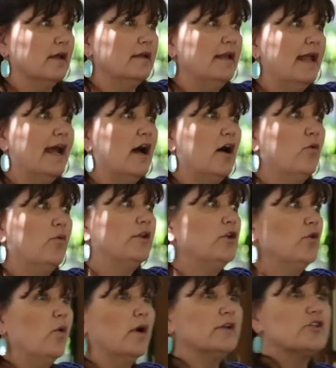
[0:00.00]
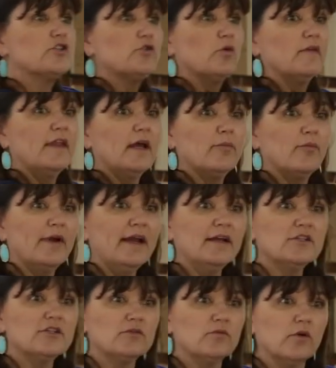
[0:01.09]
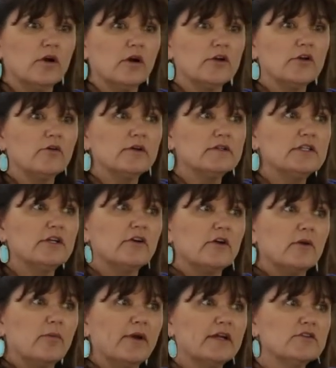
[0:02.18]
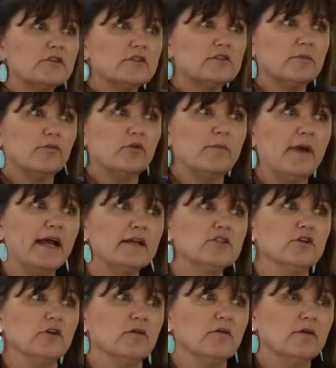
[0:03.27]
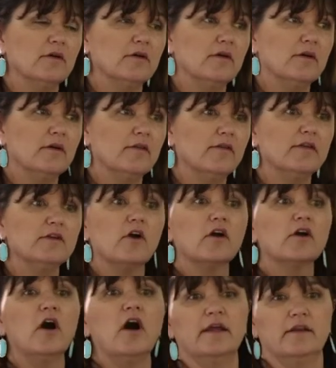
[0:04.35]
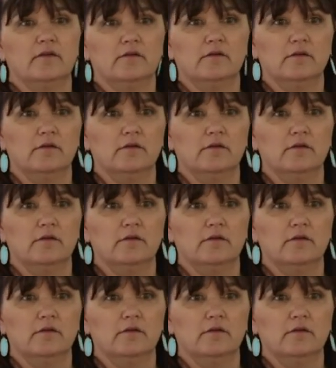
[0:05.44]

Now when you want to shorten that branch, where are your interior branches to prune back to? They're all gone.